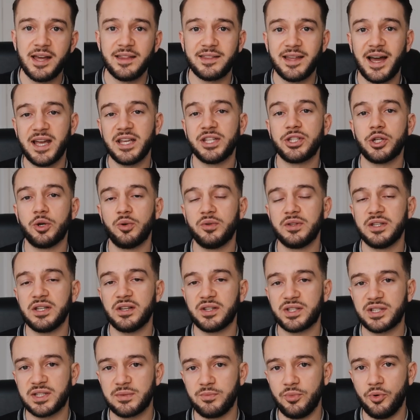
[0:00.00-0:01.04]
that is only
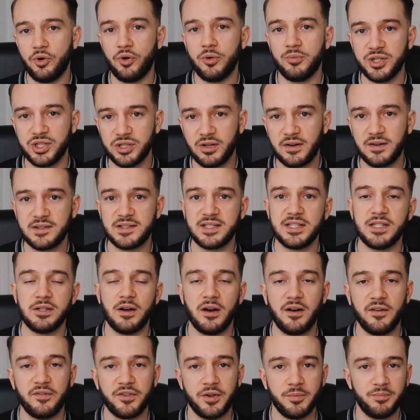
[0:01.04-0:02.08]
a small majority
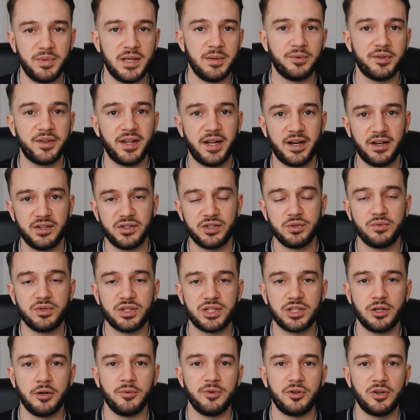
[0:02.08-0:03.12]
of the people that are doing
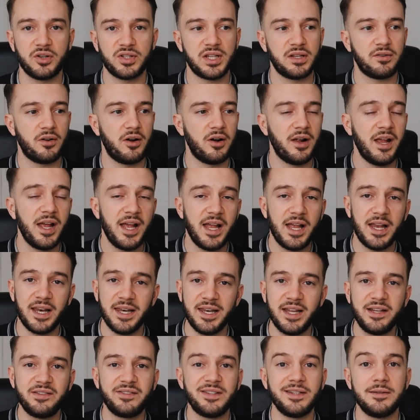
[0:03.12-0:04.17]
so, because there are
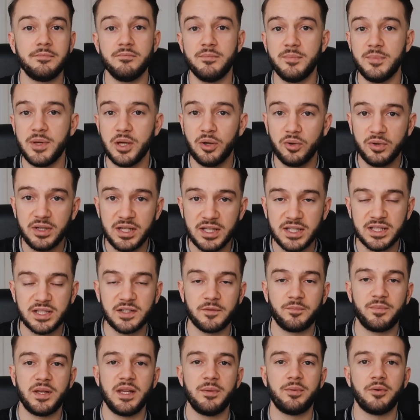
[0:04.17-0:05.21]
literally millions
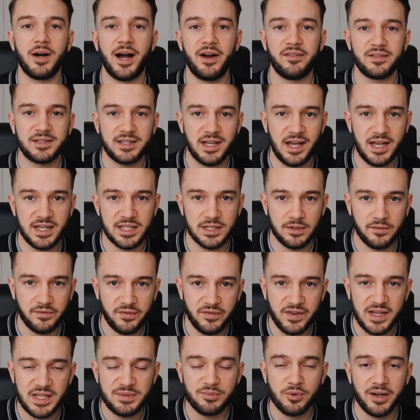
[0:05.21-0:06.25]
of people advertising on
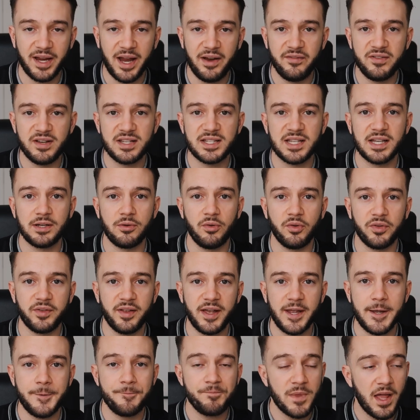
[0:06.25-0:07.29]
Facebook every single
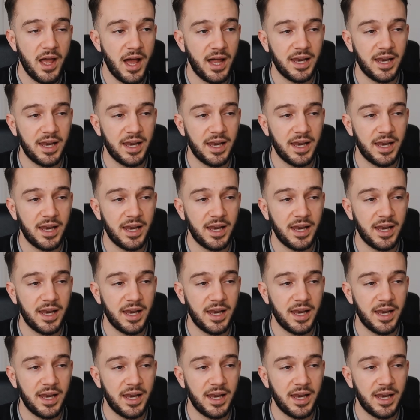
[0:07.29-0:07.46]
day.